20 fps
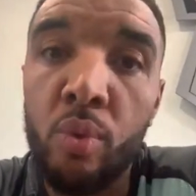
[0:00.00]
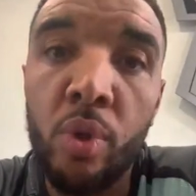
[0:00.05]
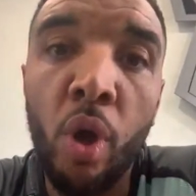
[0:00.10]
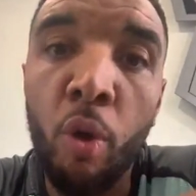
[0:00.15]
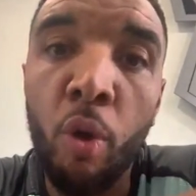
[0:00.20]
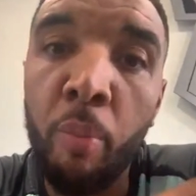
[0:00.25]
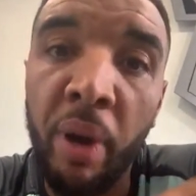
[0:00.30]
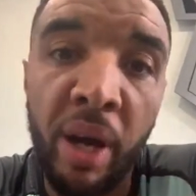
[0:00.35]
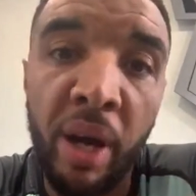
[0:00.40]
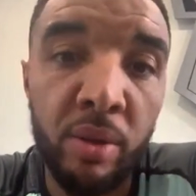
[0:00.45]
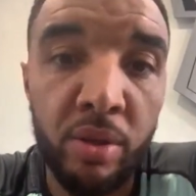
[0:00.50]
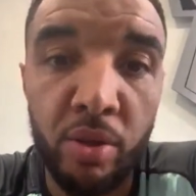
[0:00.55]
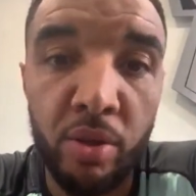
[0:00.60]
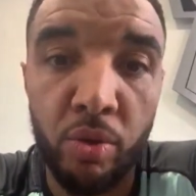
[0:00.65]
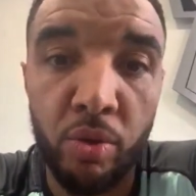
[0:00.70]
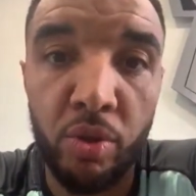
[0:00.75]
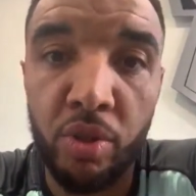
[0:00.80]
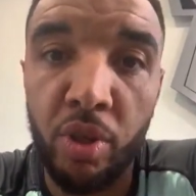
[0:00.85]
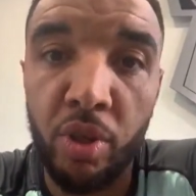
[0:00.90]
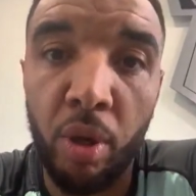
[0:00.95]
no
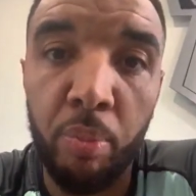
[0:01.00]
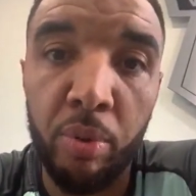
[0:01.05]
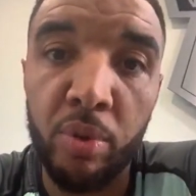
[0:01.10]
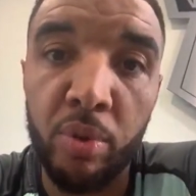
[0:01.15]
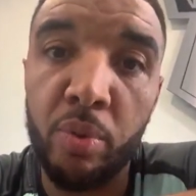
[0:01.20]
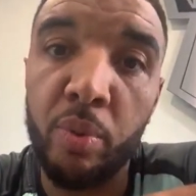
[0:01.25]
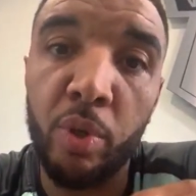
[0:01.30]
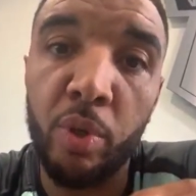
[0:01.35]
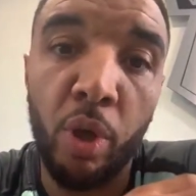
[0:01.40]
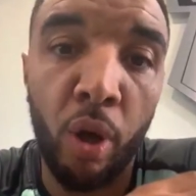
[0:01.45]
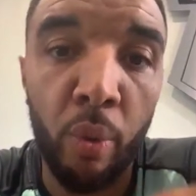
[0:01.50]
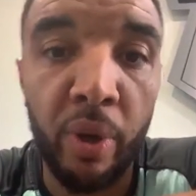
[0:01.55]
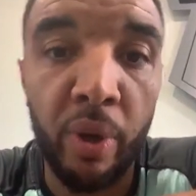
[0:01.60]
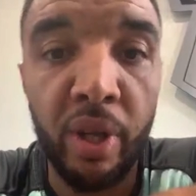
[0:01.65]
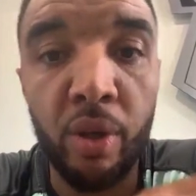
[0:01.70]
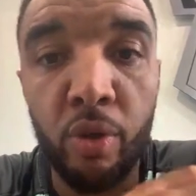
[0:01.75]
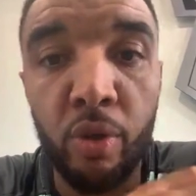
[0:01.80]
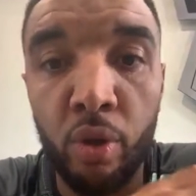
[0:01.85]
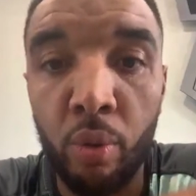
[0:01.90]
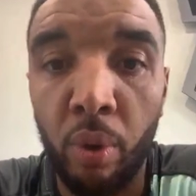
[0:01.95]
bouncers could stop us. We'd
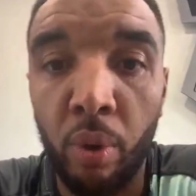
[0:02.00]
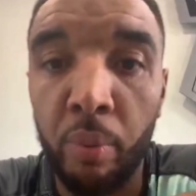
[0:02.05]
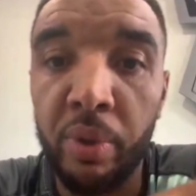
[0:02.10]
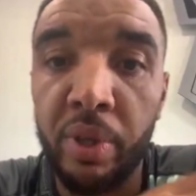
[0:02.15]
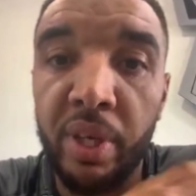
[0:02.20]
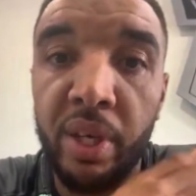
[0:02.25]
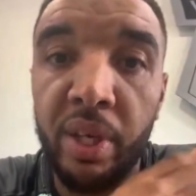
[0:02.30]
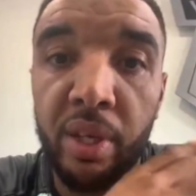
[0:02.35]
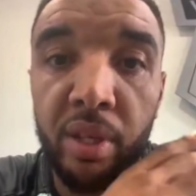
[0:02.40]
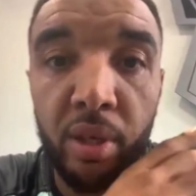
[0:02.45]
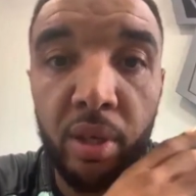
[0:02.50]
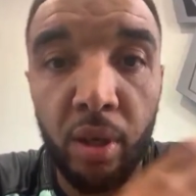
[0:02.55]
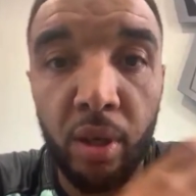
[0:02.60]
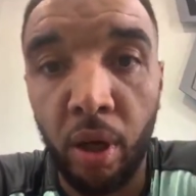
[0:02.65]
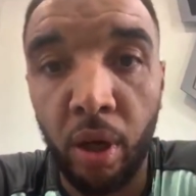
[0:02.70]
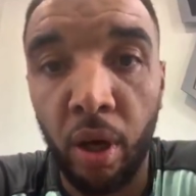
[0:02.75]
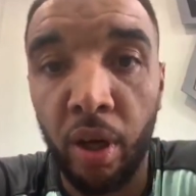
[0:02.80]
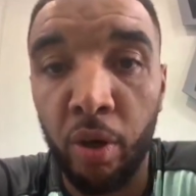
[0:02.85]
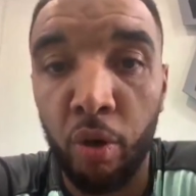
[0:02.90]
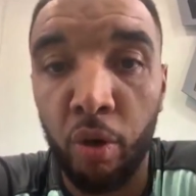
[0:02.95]
go in, do what we did,
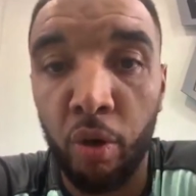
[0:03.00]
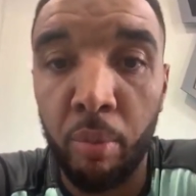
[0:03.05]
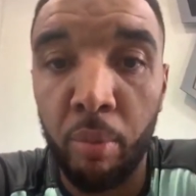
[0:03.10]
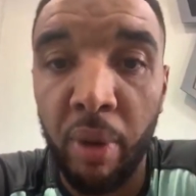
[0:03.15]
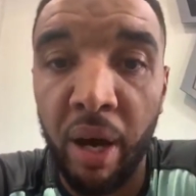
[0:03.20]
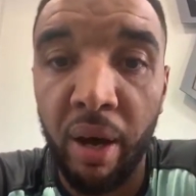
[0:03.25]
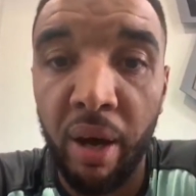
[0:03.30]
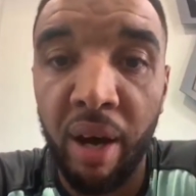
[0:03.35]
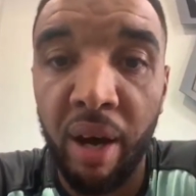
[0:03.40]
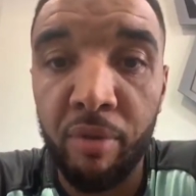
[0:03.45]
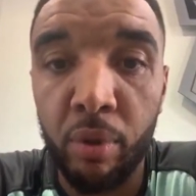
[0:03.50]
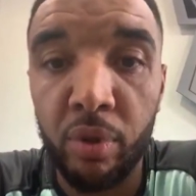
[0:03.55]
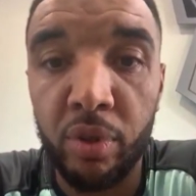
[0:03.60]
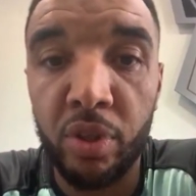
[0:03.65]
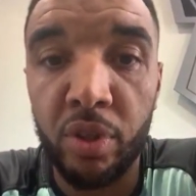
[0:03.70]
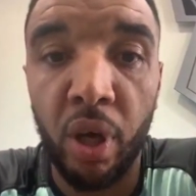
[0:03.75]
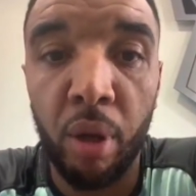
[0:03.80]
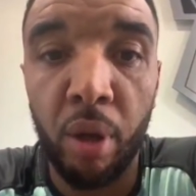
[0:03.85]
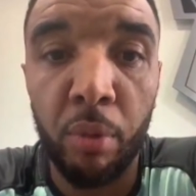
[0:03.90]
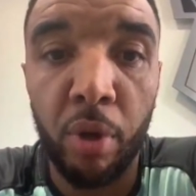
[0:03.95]
kind of come out, have a
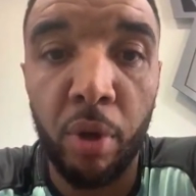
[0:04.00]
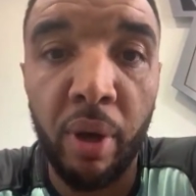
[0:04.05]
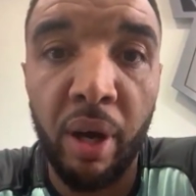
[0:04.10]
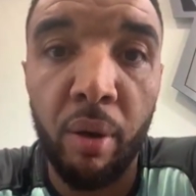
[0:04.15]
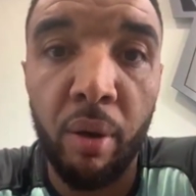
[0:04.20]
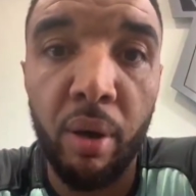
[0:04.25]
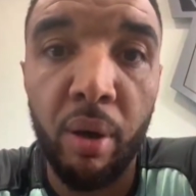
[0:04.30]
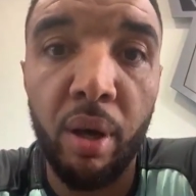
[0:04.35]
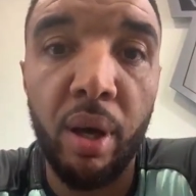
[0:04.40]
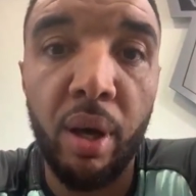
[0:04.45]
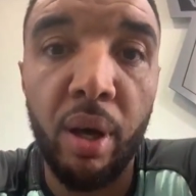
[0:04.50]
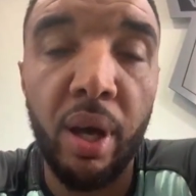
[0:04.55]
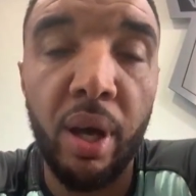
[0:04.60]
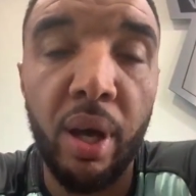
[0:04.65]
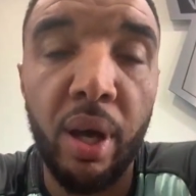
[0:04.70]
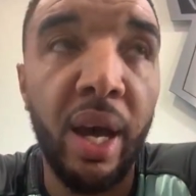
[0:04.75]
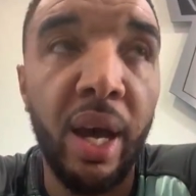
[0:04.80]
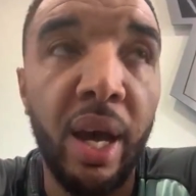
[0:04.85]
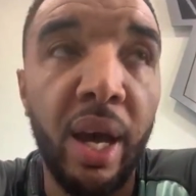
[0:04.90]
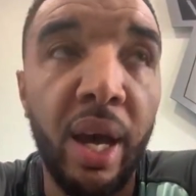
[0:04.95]
good time, go out.
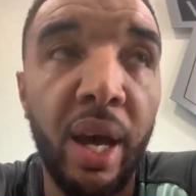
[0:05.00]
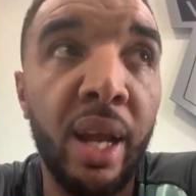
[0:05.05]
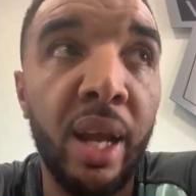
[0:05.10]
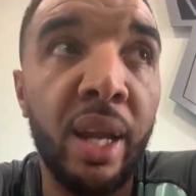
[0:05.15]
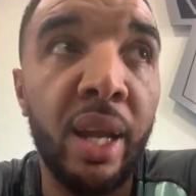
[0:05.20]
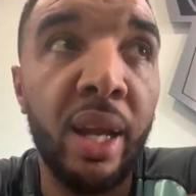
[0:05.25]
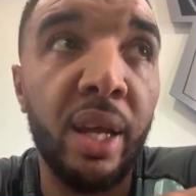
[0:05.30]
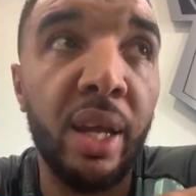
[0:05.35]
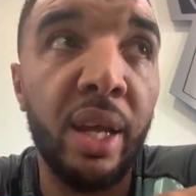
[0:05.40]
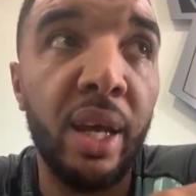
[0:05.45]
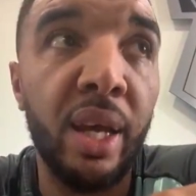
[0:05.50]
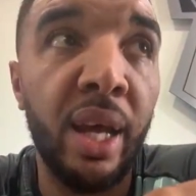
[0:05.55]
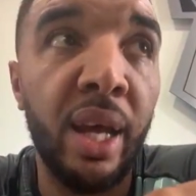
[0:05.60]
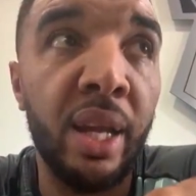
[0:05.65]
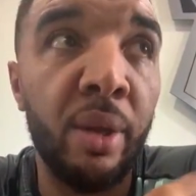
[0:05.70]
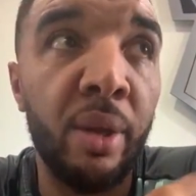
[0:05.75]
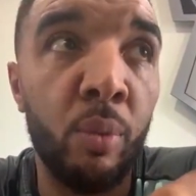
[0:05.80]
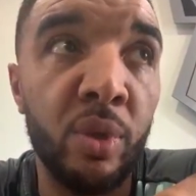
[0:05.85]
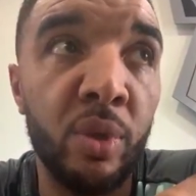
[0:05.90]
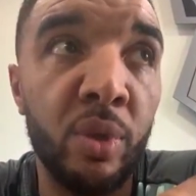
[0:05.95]
And it was
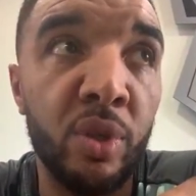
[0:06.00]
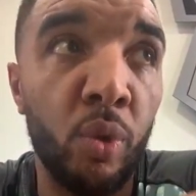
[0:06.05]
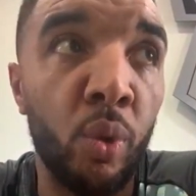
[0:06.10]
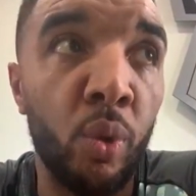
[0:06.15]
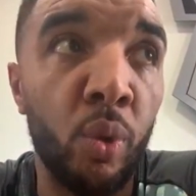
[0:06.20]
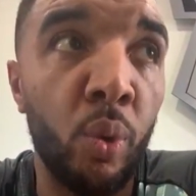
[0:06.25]
all,